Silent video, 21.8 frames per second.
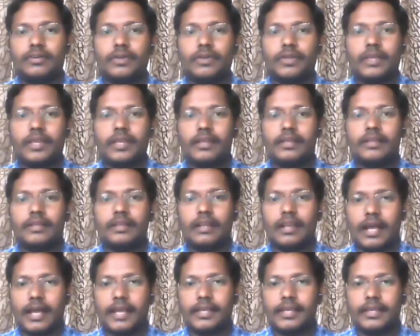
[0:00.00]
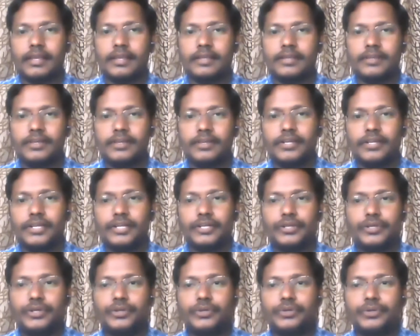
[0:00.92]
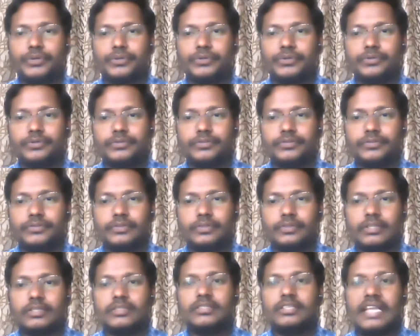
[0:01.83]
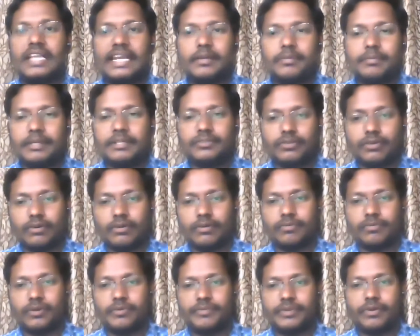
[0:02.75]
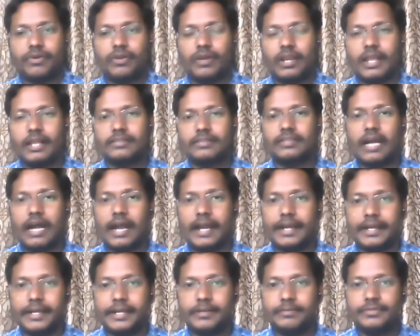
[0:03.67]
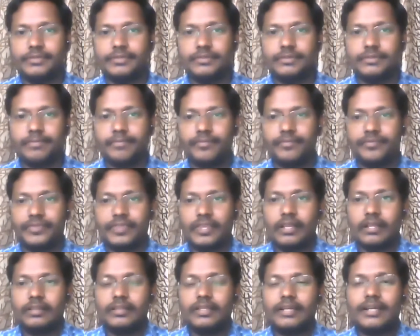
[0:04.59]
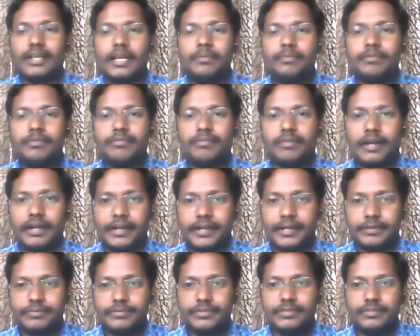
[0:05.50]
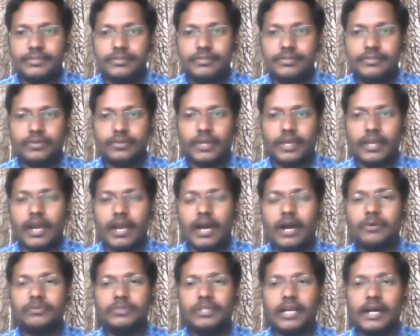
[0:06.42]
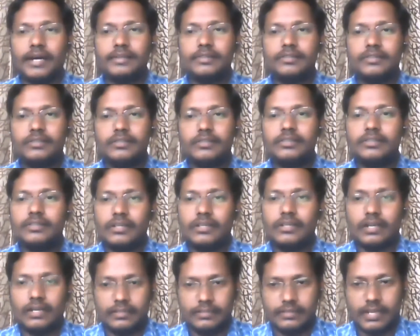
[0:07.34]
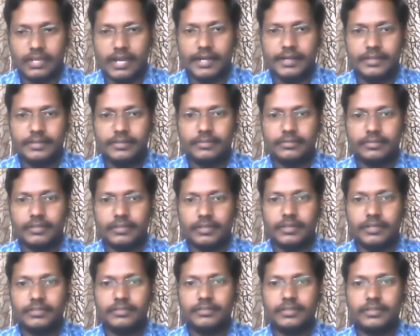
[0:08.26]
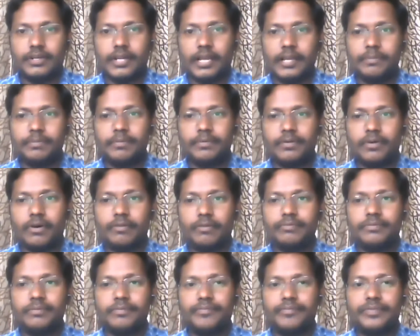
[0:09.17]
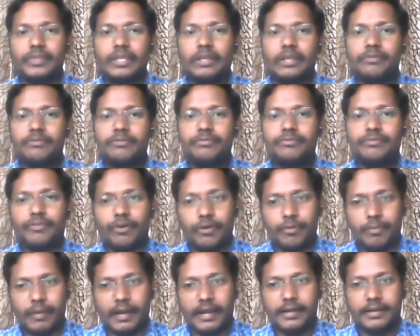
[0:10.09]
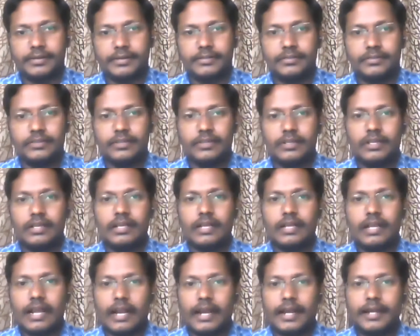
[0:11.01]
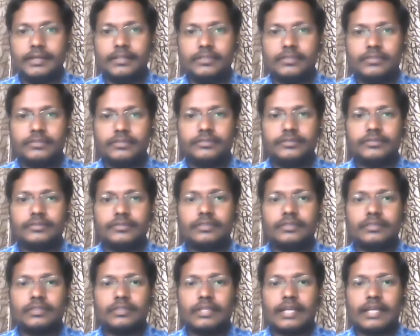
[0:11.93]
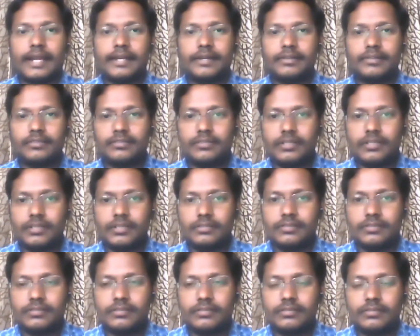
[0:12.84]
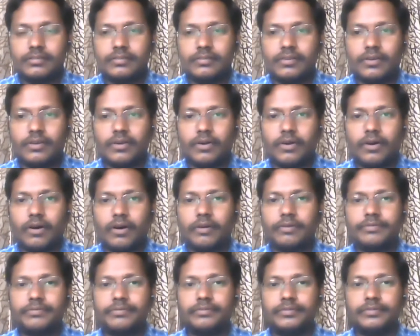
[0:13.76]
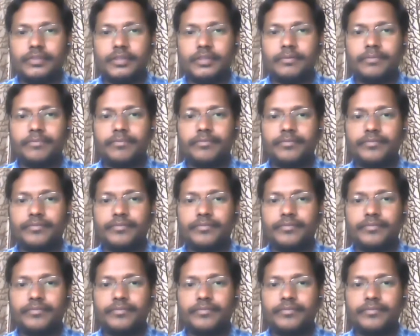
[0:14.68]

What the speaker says: okay, like due to the statements or what we calling as items, the type of items, okay, how they are designed, that is the type of format, and characteristics of the